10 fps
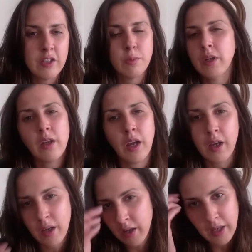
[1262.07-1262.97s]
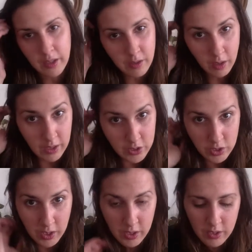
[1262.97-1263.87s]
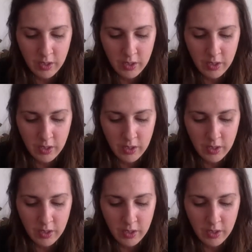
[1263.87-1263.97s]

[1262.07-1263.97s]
But again, uneducated.